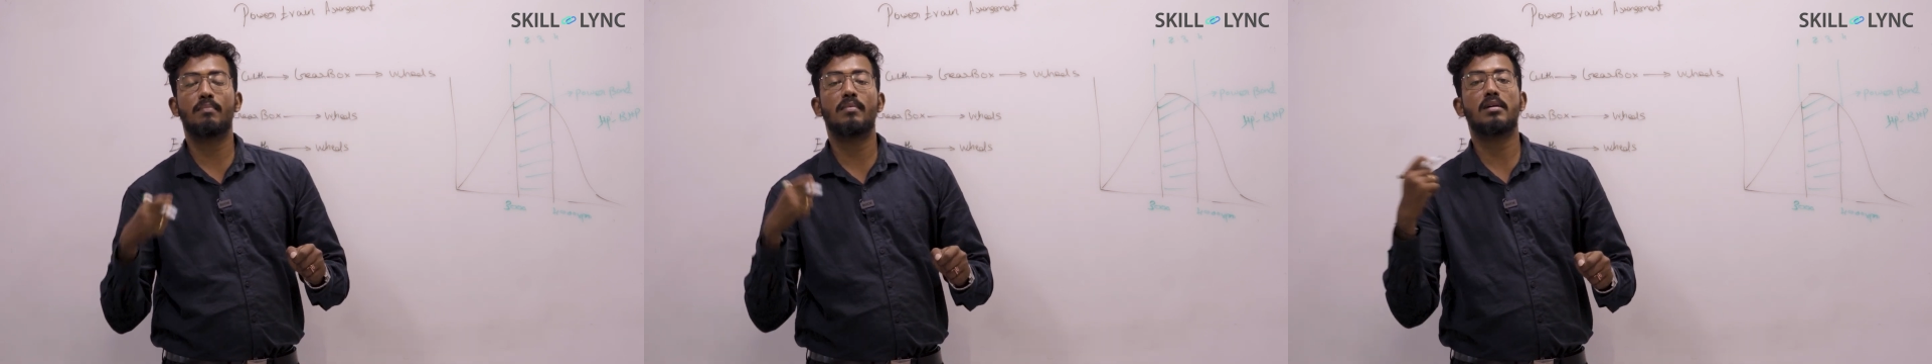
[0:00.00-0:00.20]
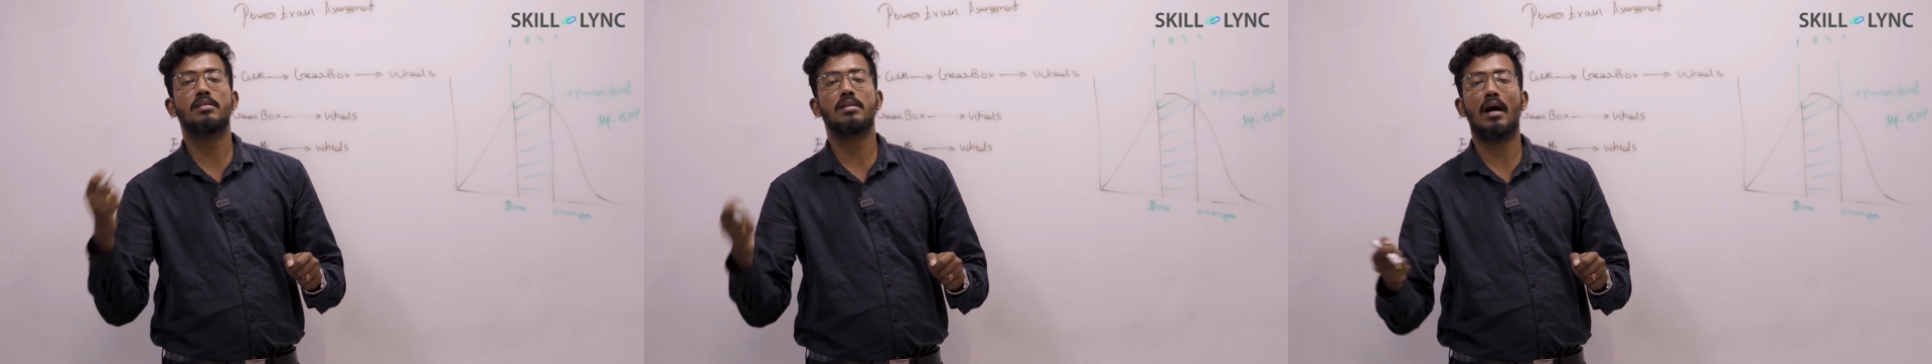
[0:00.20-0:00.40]

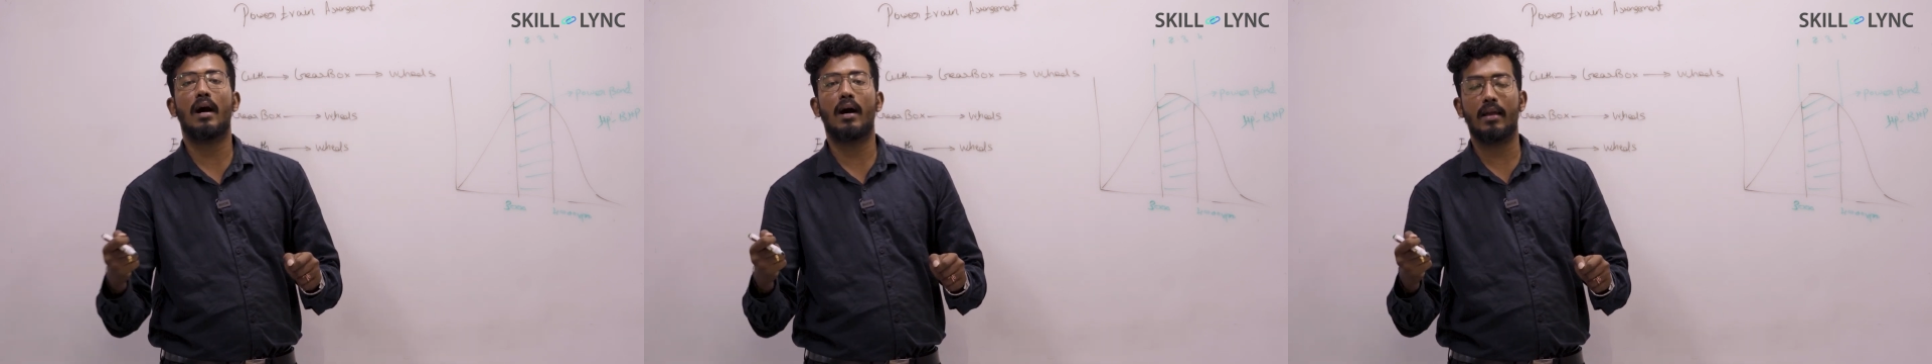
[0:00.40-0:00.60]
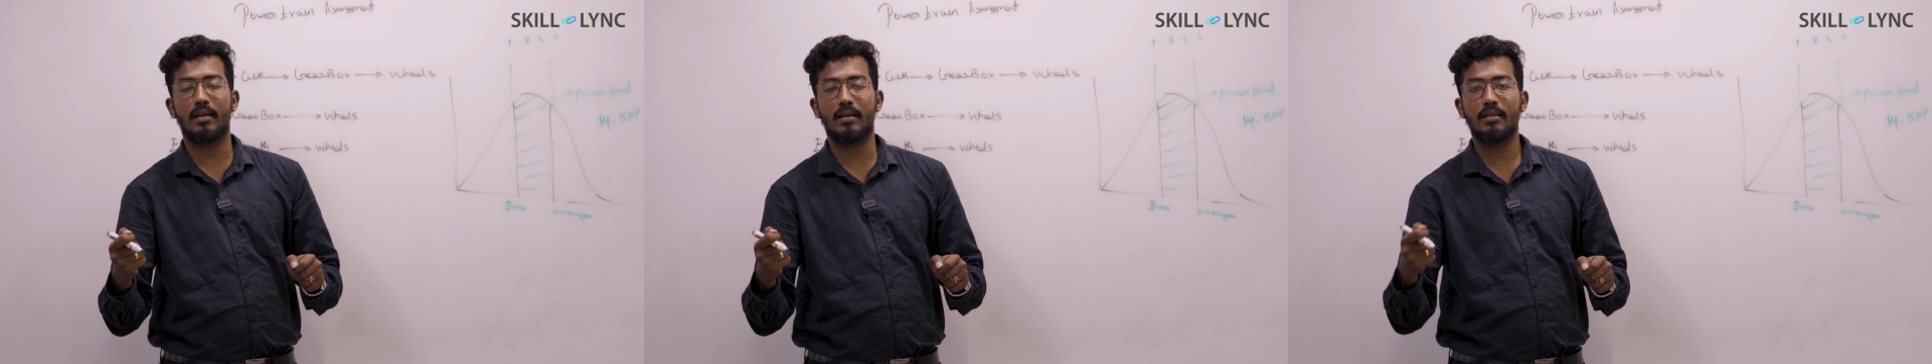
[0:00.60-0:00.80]
much
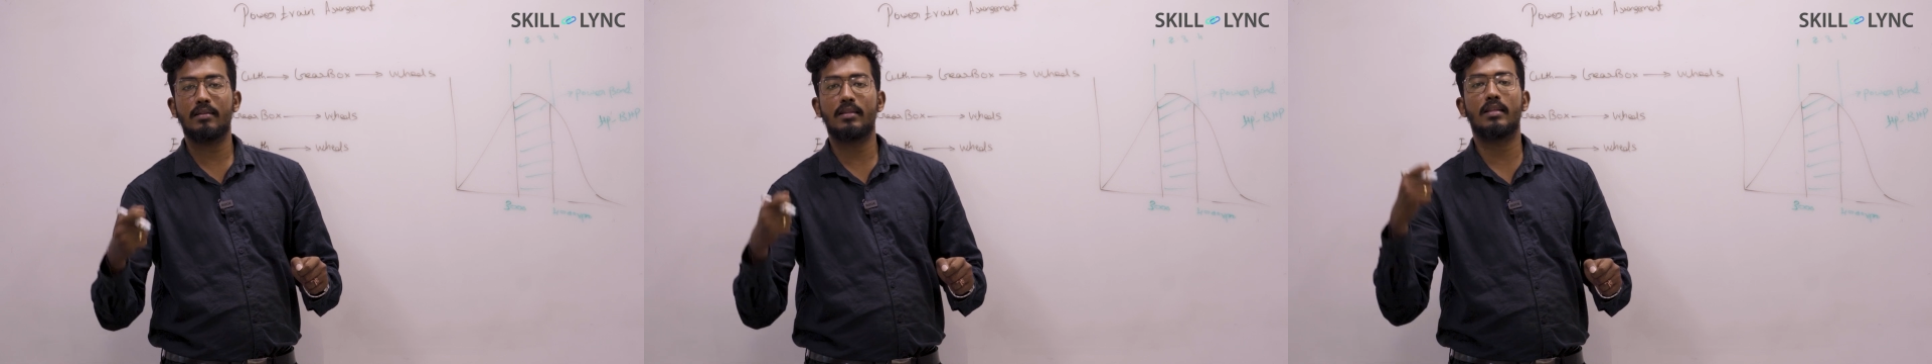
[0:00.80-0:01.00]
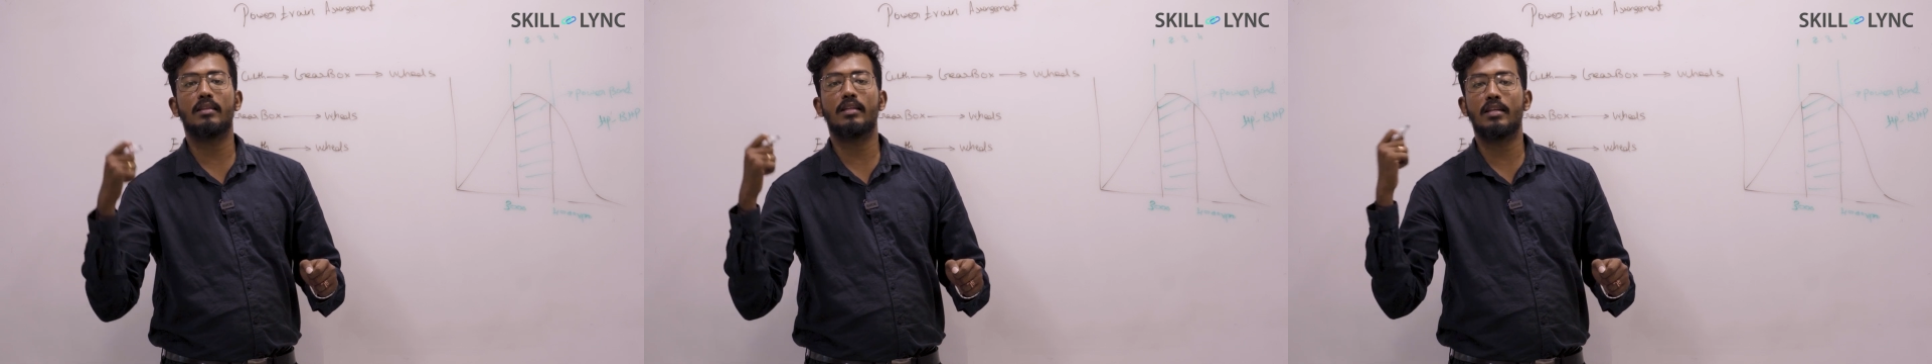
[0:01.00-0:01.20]
higher
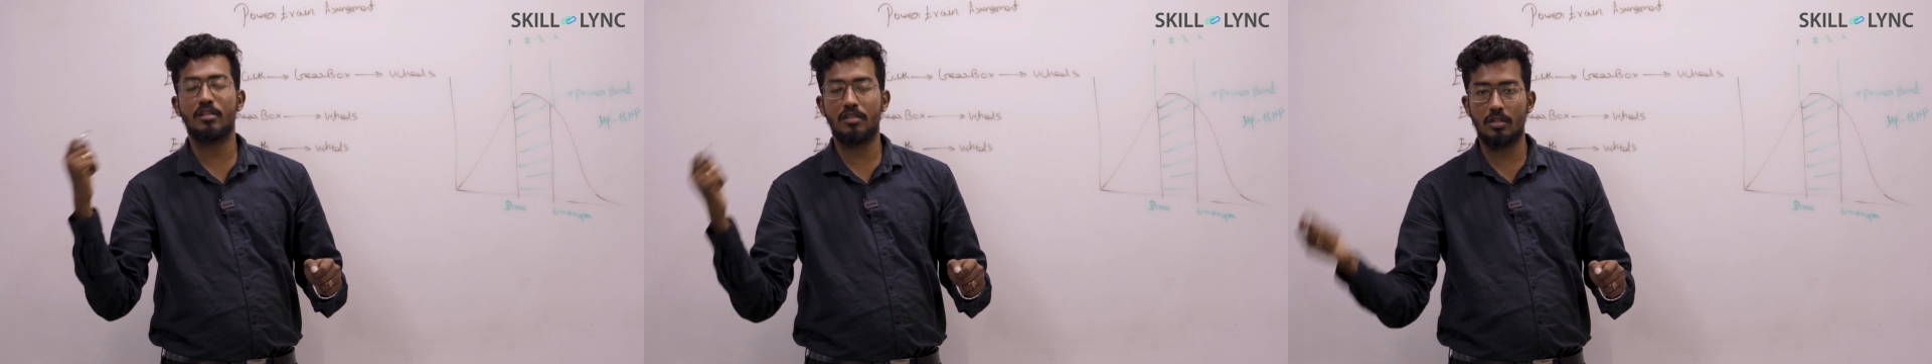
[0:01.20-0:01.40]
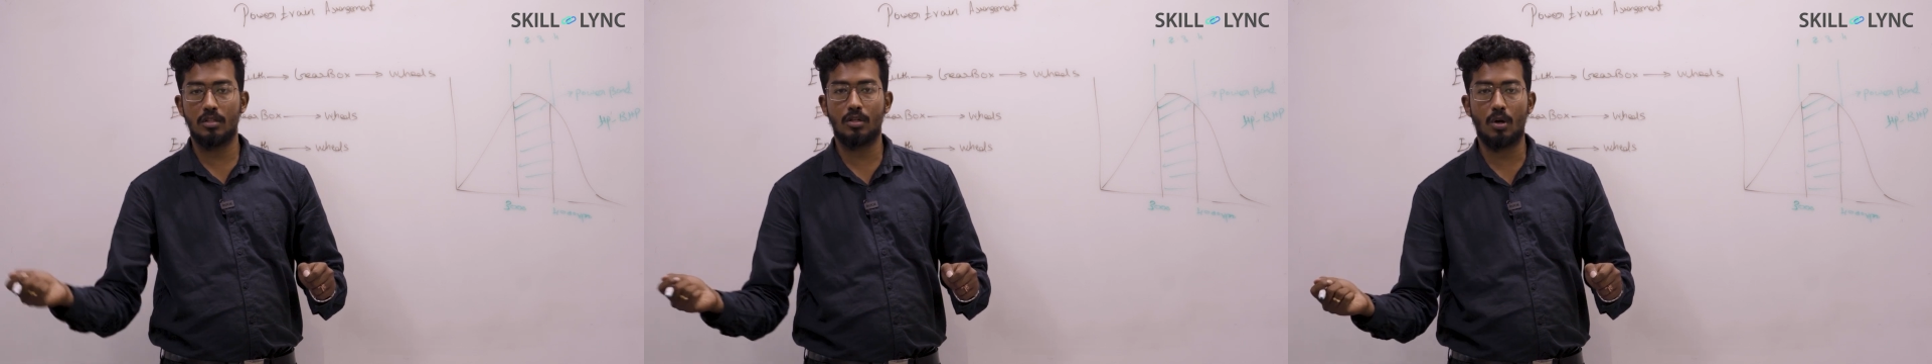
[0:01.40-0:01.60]
than the
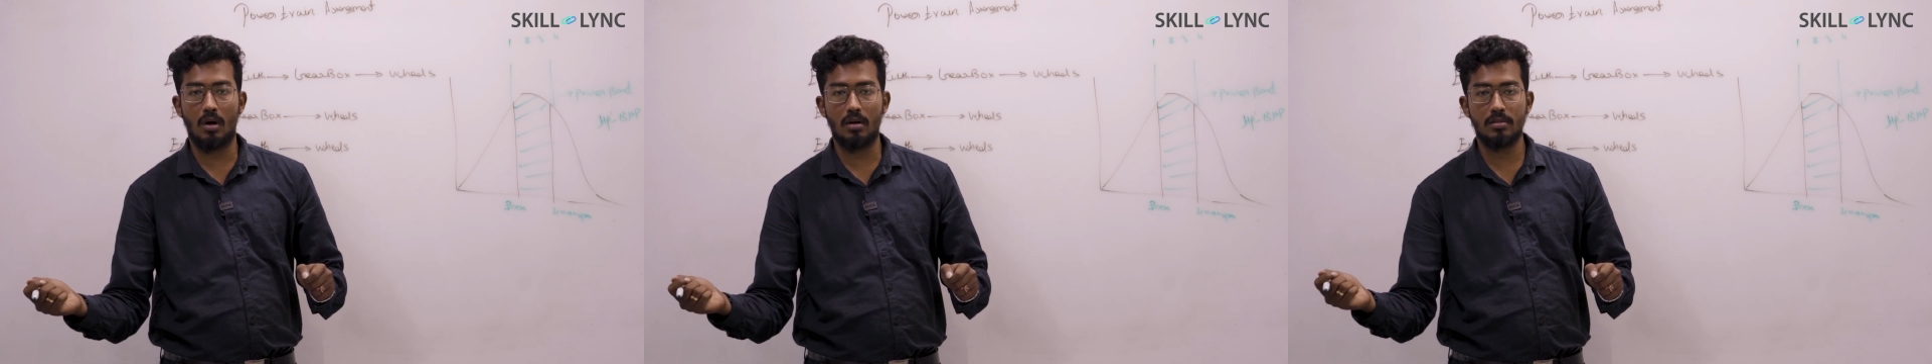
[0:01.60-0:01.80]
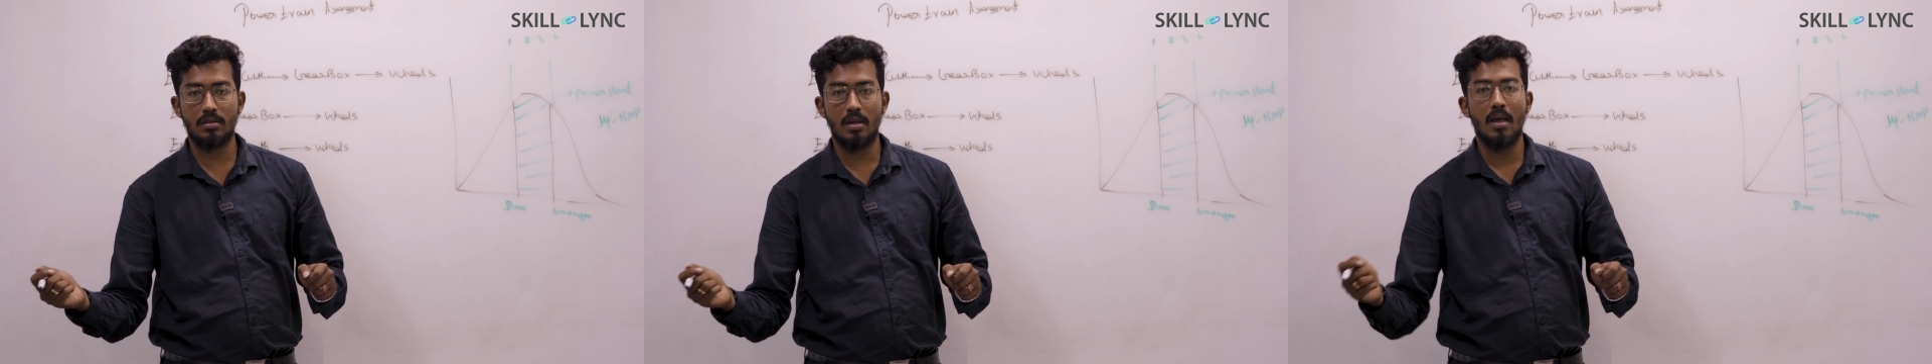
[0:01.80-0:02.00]
engine
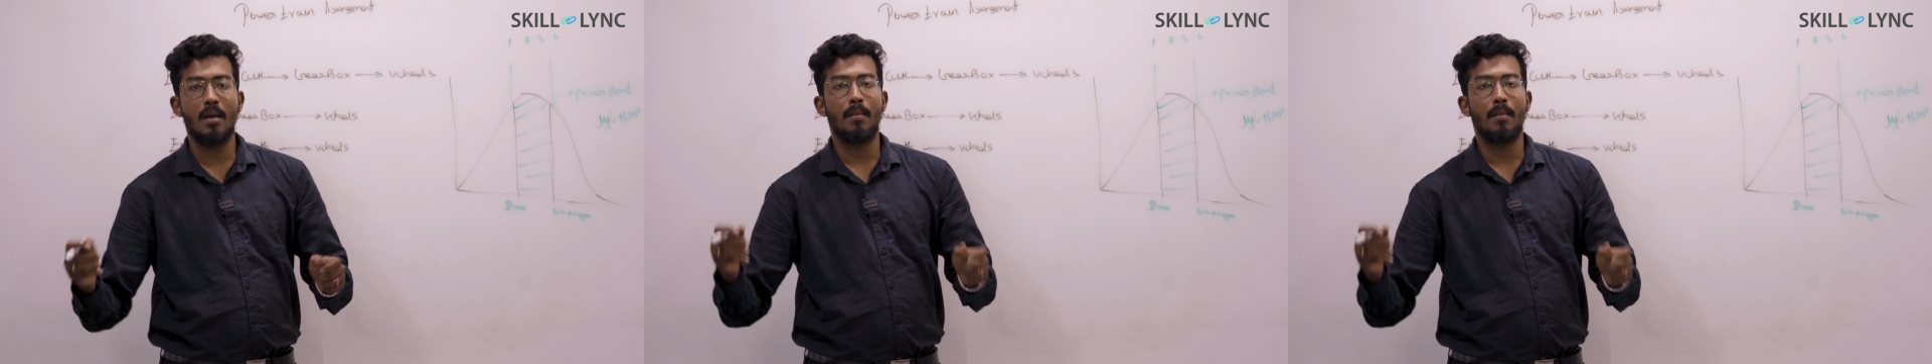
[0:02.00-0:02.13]
cost,